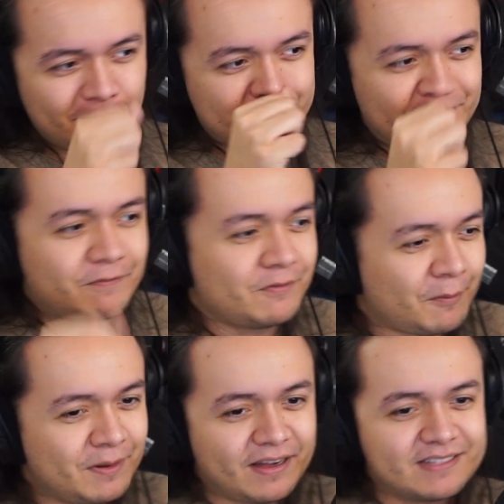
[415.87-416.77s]
It's very,
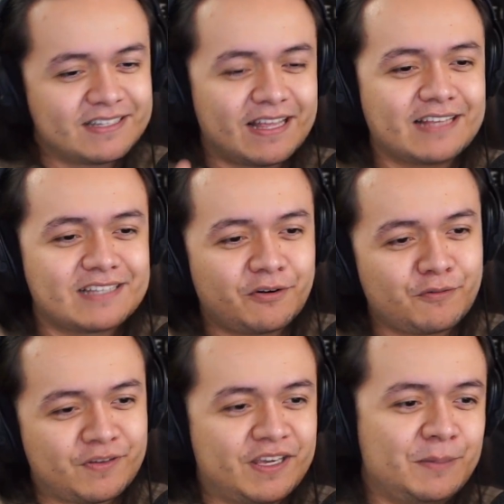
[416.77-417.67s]
very nice. It has a lot of
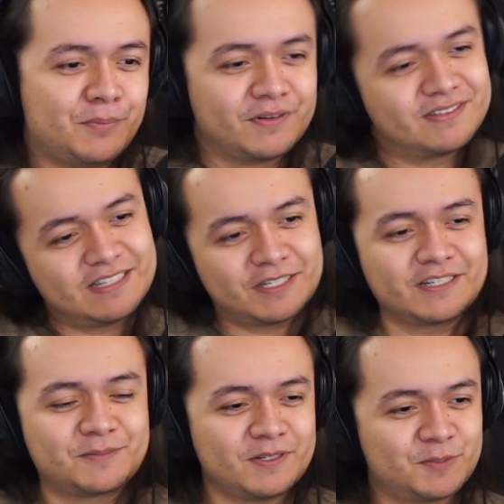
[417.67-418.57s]
key points. This
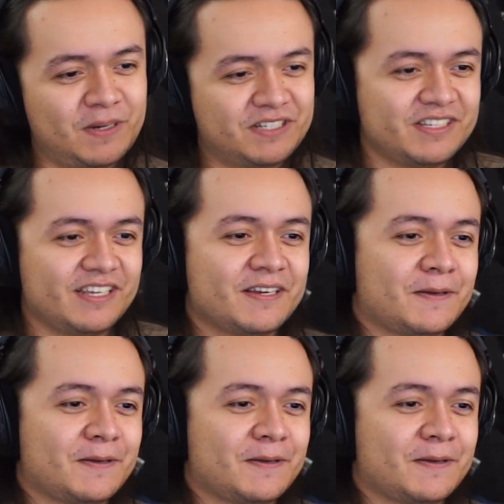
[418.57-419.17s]
is especially...